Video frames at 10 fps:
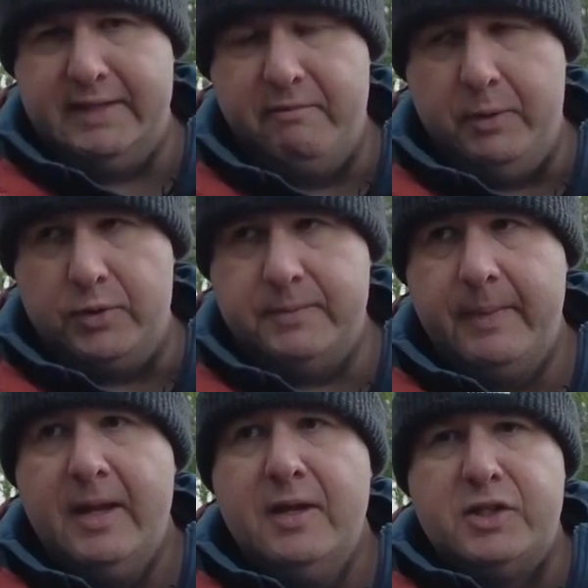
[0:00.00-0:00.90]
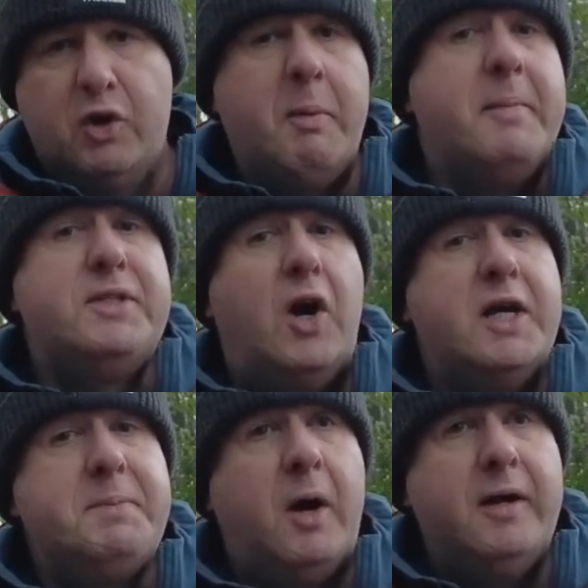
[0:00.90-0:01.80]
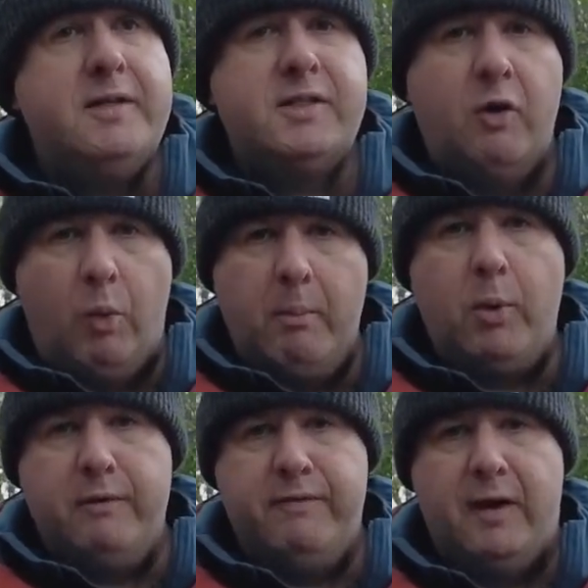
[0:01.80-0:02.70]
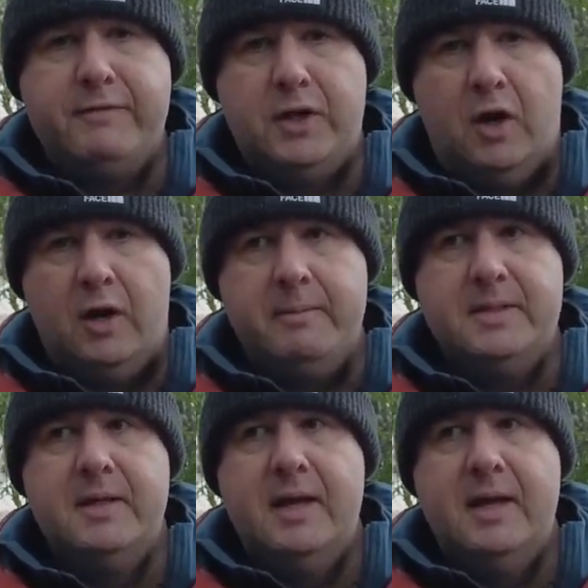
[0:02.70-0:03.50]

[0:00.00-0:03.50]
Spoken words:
So you've got to remember the science behind it. So 1.5 times